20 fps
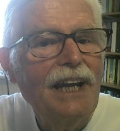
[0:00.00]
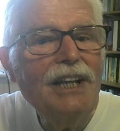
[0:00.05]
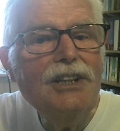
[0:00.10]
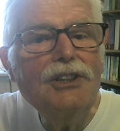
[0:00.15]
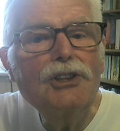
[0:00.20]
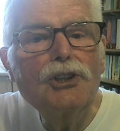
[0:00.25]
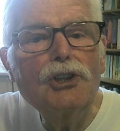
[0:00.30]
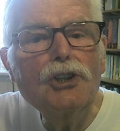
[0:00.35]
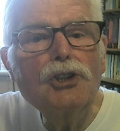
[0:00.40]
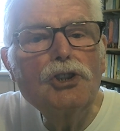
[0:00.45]

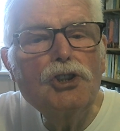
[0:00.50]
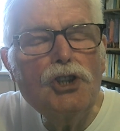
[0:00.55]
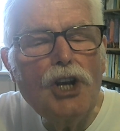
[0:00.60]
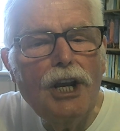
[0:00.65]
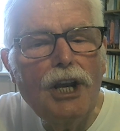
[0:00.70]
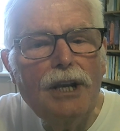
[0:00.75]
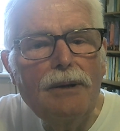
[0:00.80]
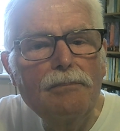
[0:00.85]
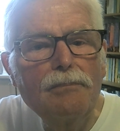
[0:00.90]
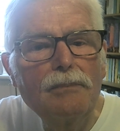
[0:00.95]
In the
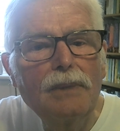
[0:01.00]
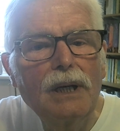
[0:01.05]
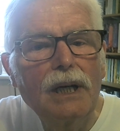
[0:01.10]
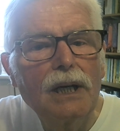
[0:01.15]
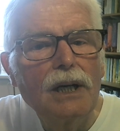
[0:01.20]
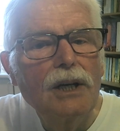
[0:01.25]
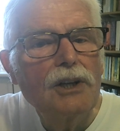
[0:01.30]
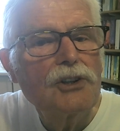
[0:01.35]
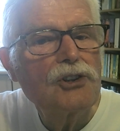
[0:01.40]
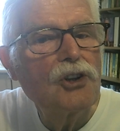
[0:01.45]
gym,
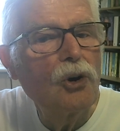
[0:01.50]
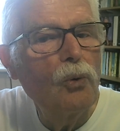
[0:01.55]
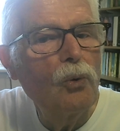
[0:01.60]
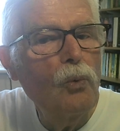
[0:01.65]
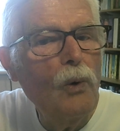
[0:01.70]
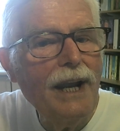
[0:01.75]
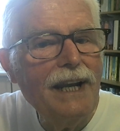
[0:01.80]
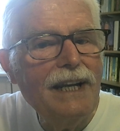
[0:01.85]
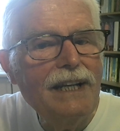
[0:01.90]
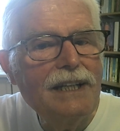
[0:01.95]
the
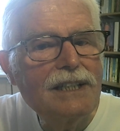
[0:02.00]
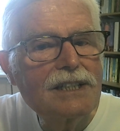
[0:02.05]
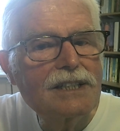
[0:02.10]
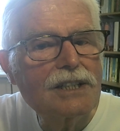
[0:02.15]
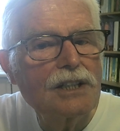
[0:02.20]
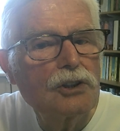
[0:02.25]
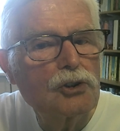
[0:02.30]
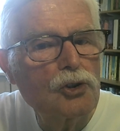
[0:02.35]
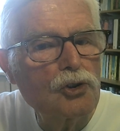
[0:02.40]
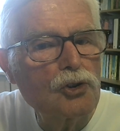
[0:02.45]

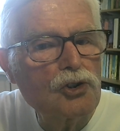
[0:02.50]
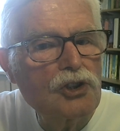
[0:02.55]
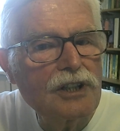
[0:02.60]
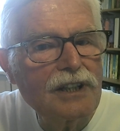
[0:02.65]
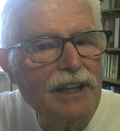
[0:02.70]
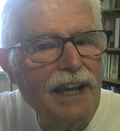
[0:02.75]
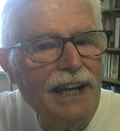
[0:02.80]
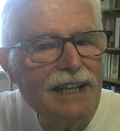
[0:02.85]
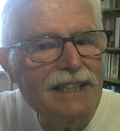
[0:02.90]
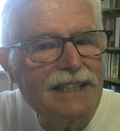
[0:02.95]
weight
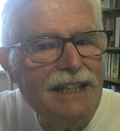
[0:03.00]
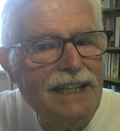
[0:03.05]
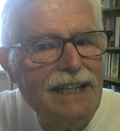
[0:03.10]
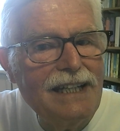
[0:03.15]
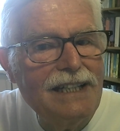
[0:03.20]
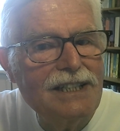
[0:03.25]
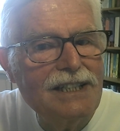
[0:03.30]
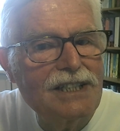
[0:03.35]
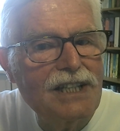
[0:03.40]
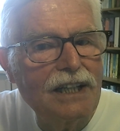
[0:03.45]
doesn't get
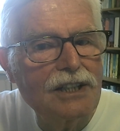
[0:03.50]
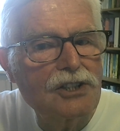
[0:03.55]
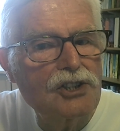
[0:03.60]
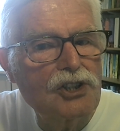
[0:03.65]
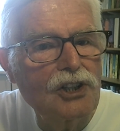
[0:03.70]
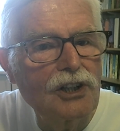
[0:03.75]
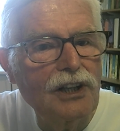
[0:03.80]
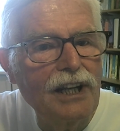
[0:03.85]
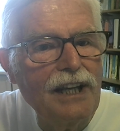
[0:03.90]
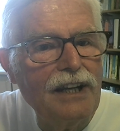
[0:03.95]
easier
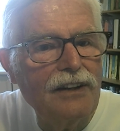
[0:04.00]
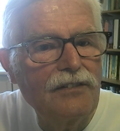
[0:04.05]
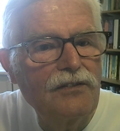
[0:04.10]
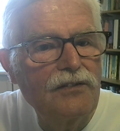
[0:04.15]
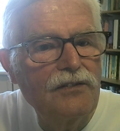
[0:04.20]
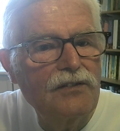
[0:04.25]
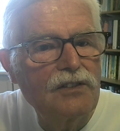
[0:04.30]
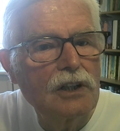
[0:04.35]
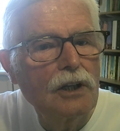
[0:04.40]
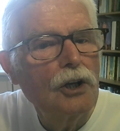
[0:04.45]
to
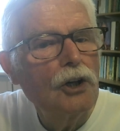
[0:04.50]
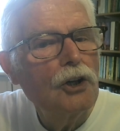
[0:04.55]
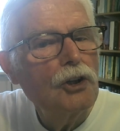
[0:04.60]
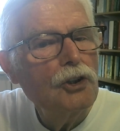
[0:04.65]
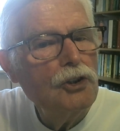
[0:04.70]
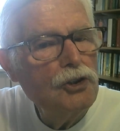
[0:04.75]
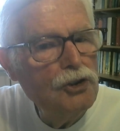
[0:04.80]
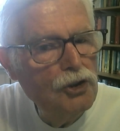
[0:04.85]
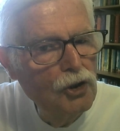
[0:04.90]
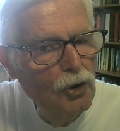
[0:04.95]
lift,
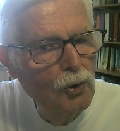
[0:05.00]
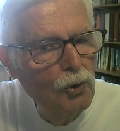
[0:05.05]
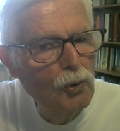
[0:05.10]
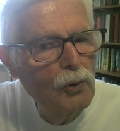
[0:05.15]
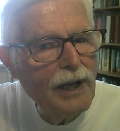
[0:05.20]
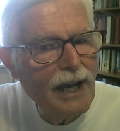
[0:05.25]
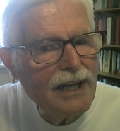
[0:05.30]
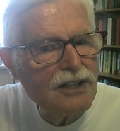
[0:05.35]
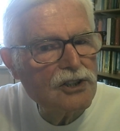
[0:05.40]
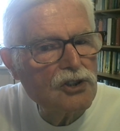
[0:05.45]

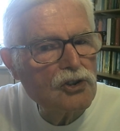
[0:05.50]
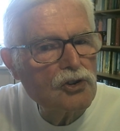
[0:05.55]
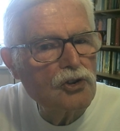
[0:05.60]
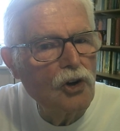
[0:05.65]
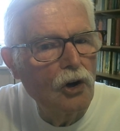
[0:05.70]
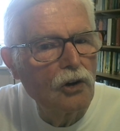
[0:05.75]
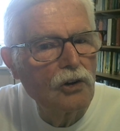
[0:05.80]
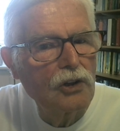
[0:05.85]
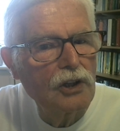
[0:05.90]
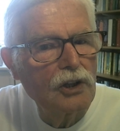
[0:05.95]
you get
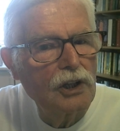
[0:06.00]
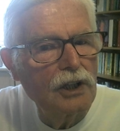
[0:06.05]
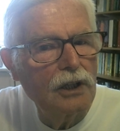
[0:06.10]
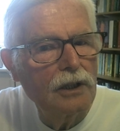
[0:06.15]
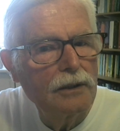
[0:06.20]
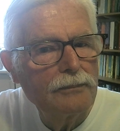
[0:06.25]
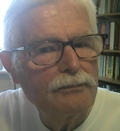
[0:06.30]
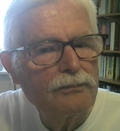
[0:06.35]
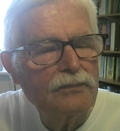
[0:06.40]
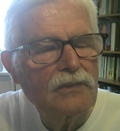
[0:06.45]

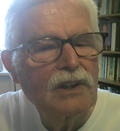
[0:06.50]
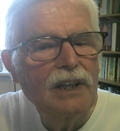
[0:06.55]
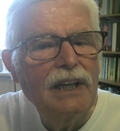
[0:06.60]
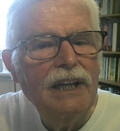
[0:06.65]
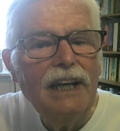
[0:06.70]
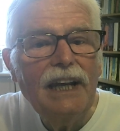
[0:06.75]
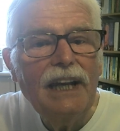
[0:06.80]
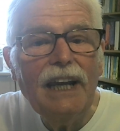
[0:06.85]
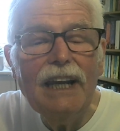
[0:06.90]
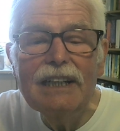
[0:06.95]
stronger.
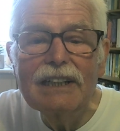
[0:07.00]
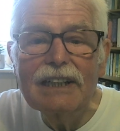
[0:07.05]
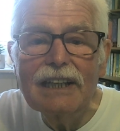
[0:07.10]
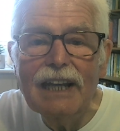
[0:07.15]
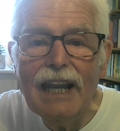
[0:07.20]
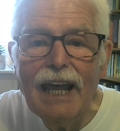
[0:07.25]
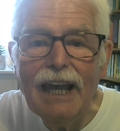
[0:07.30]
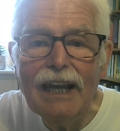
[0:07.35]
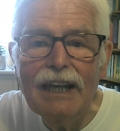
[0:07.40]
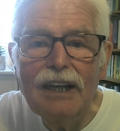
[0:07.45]
In
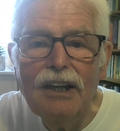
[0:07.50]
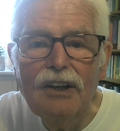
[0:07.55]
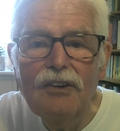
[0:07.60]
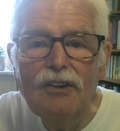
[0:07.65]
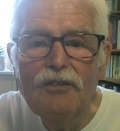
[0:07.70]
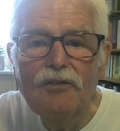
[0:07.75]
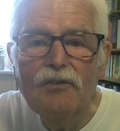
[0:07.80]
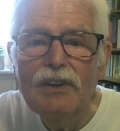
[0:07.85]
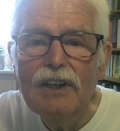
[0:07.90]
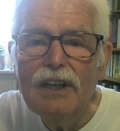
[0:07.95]

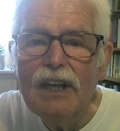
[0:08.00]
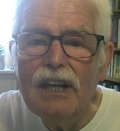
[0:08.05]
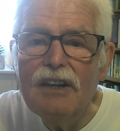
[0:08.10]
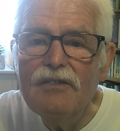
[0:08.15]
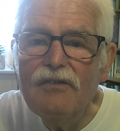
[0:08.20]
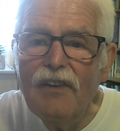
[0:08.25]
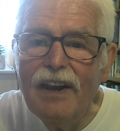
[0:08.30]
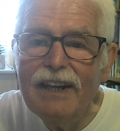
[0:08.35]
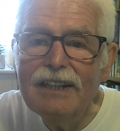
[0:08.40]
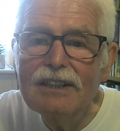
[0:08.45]
life,
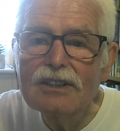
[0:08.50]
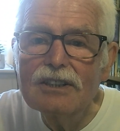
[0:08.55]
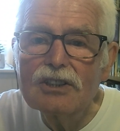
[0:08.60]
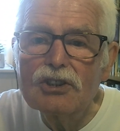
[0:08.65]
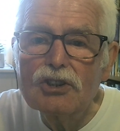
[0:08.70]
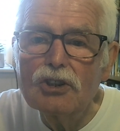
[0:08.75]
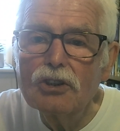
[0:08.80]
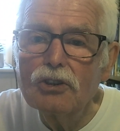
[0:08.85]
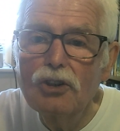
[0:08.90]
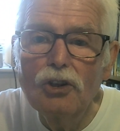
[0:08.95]

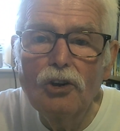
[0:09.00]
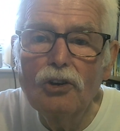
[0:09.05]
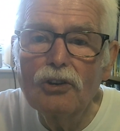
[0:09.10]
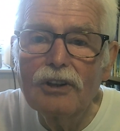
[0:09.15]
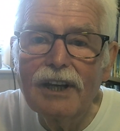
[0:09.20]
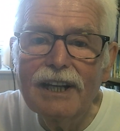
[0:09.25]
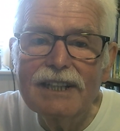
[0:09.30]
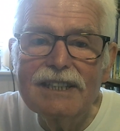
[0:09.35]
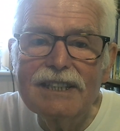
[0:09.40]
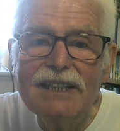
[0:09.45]
events
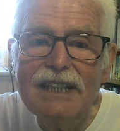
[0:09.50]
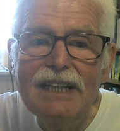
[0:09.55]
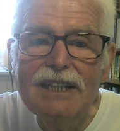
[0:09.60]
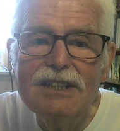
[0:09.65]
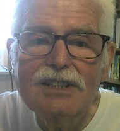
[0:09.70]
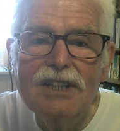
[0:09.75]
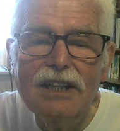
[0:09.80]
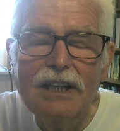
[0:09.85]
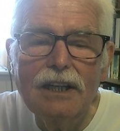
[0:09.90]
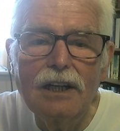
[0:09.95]
don't get
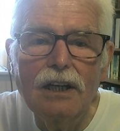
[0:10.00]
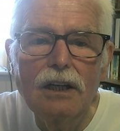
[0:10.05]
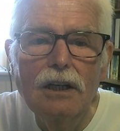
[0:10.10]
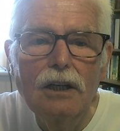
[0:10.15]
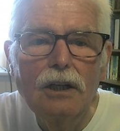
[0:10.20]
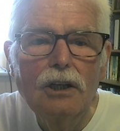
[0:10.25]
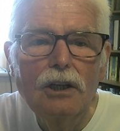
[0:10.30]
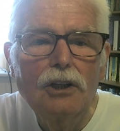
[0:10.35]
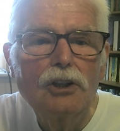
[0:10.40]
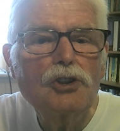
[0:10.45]
easier
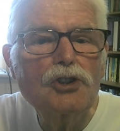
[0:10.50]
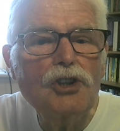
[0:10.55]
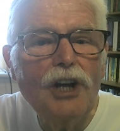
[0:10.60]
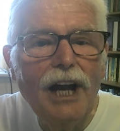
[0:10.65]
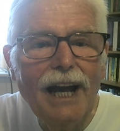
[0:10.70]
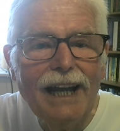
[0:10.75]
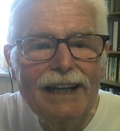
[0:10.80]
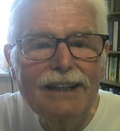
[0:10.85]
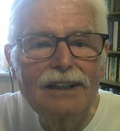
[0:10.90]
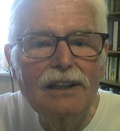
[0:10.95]
to
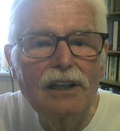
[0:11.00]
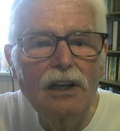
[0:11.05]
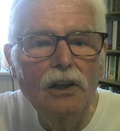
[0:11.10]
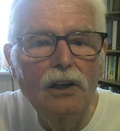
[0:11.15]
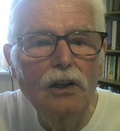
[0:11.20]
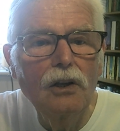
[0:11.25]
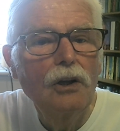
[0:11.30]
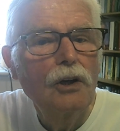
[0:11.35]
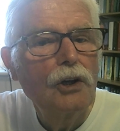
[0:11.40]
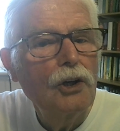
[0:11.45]

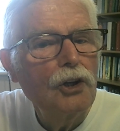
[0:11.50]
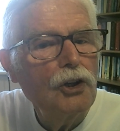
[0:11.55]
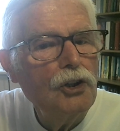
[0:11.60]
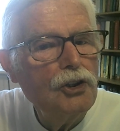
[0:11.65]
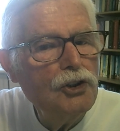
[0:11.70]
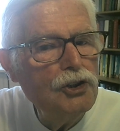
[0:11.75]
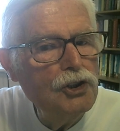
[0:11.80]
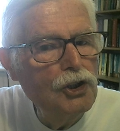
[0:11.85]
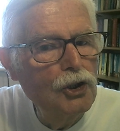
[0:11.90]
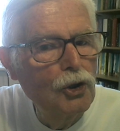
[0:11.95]
handle,
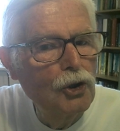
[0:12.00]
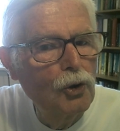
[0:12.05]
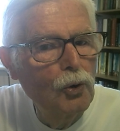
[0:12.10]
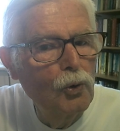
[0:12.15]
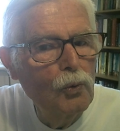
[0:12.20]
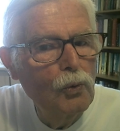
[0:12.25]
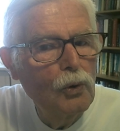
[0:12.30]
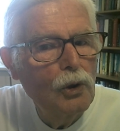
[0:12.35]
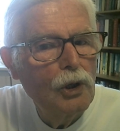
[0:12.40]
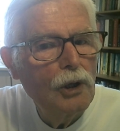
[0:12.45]

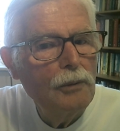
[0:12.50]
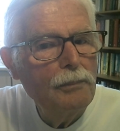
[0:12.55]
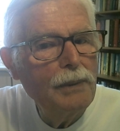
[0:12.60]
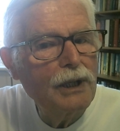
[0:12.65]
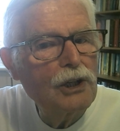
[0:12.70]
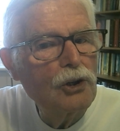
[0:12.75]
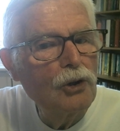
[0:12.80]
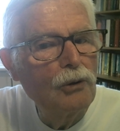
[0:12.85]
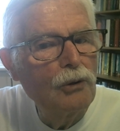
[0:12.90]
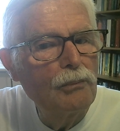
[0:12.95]
you
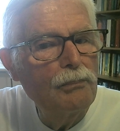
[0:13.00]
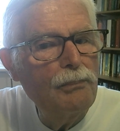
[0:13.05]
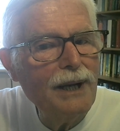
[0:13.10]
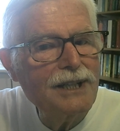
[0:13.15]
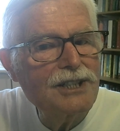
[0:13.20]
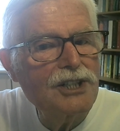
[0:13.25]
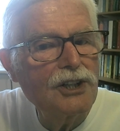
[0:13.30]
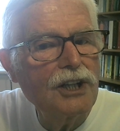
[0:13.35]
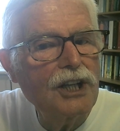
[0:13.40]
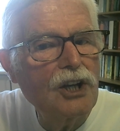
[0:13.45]
become
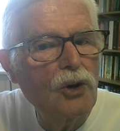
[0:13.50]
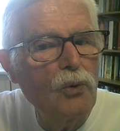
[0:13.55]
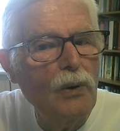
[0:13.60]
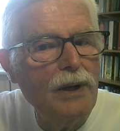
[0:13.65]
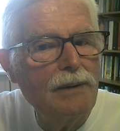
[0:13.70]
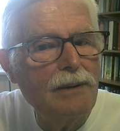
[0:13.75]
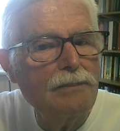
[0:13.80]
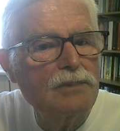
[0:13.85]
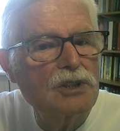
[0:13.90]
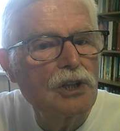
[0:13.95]
better
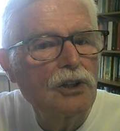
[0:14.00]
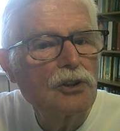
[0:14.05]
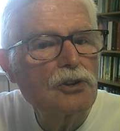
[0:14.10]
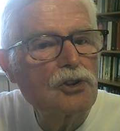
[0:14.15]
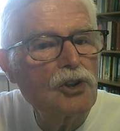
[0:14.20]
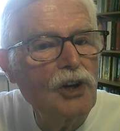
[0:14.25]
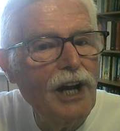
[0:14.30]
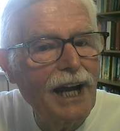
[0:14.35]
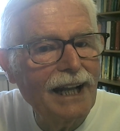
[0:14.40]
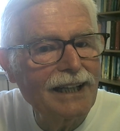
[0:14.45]
equipped
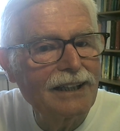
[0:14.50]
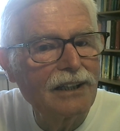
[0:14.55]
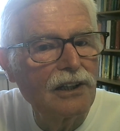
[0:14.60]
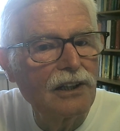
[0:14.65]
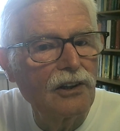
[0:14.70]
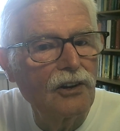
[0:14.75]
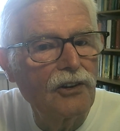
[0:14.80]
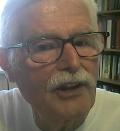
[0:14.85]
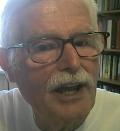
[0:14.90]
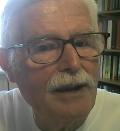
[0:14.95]
to
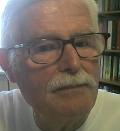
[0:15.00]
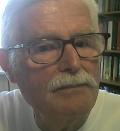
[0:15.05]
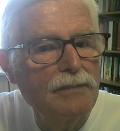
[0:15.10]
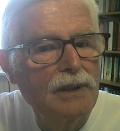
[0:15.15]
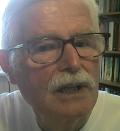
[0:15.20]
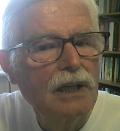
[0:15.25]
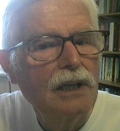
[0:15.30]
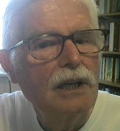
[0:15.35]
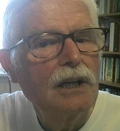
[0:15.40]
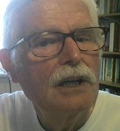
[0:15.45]
handle them.
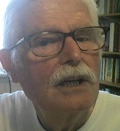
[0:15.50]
